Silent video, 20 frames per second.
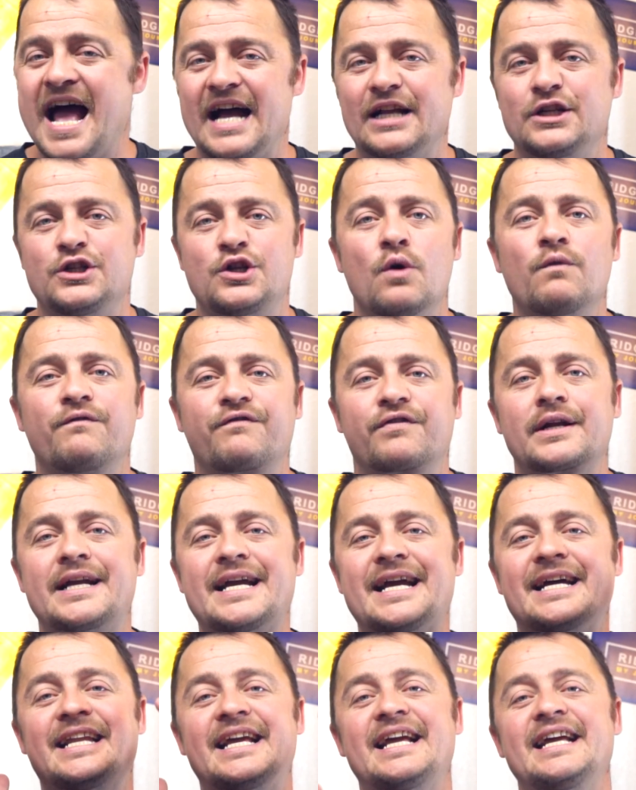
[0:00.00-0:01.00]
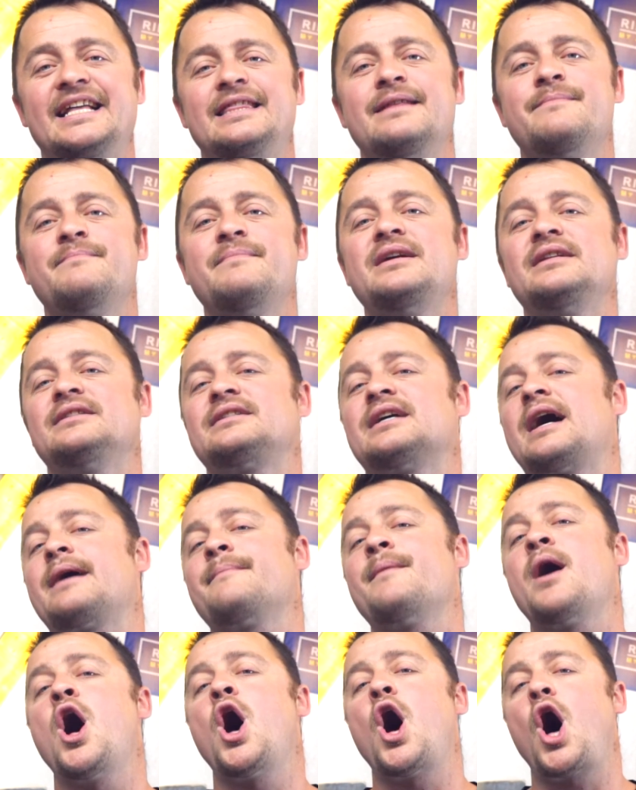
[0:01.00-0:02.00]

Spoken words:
And don't forget, in the meantime,